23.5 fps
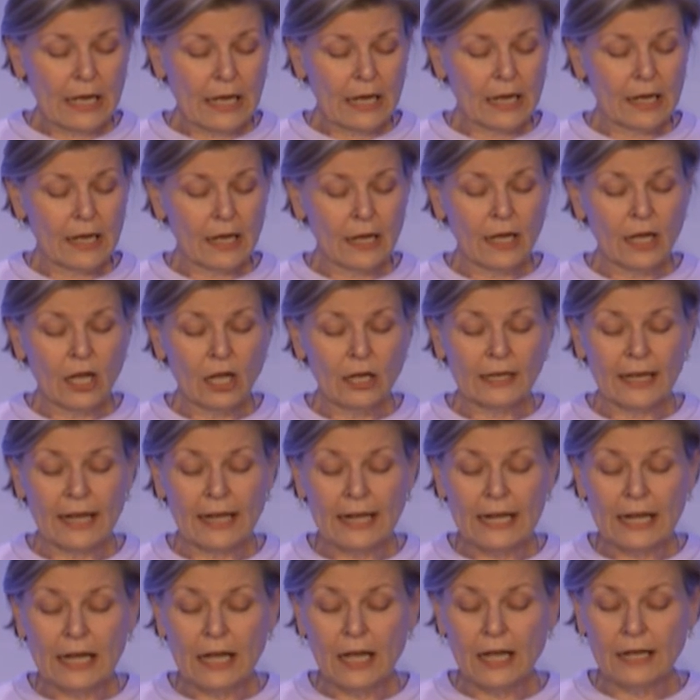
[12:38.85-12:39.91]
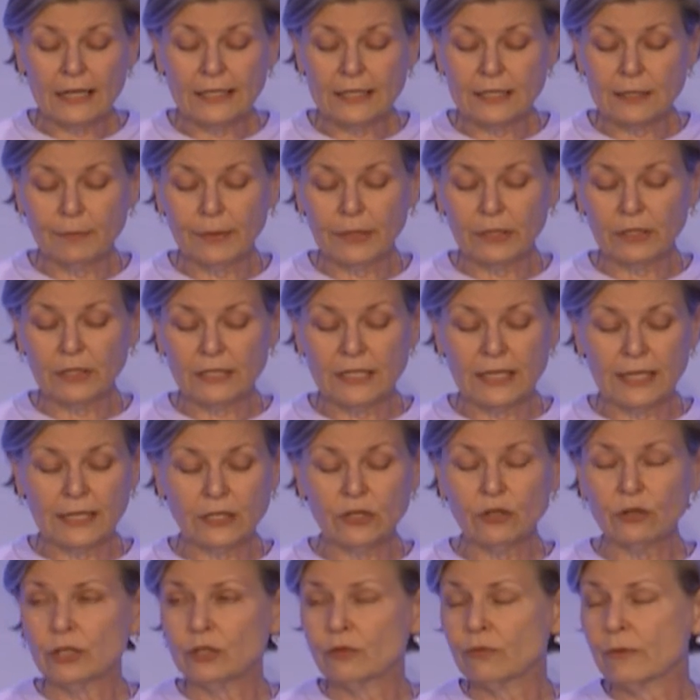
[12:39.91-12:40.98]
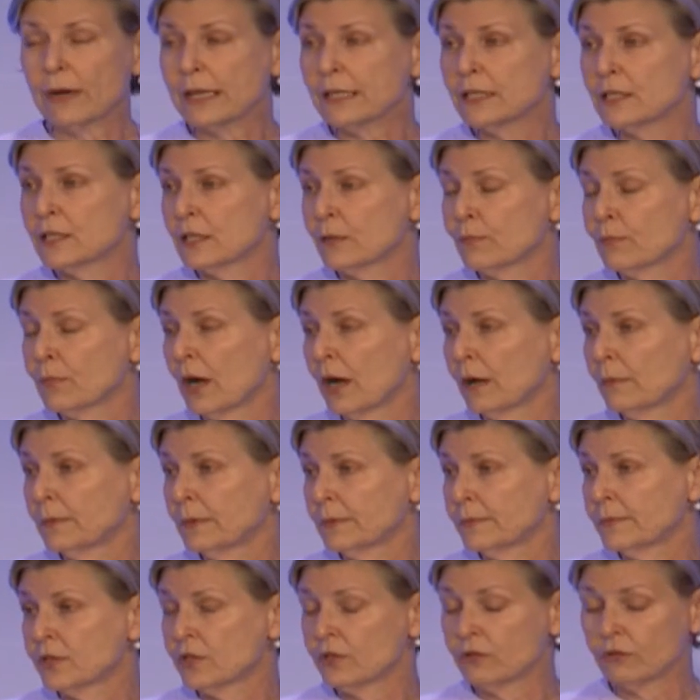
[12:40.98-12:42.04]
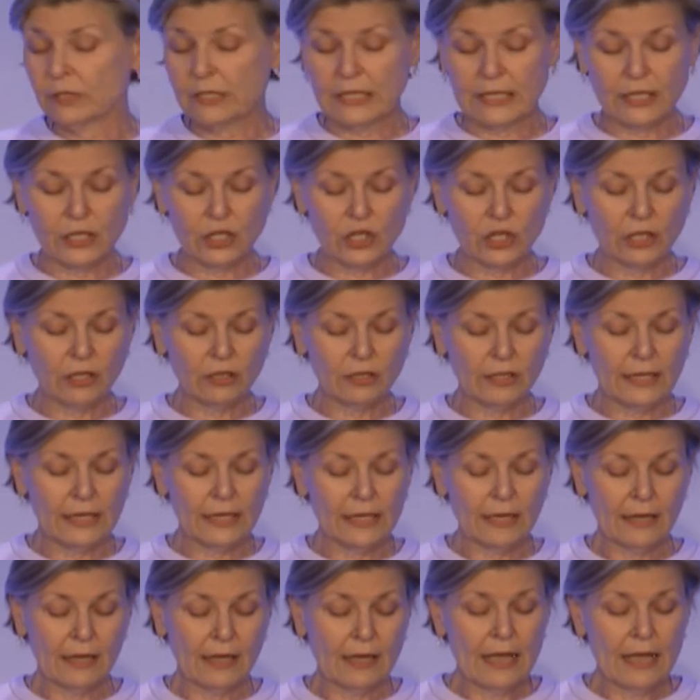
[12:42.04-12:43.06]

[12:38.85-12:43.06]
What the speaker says: Gutting HUD's ability to address the problem strategically,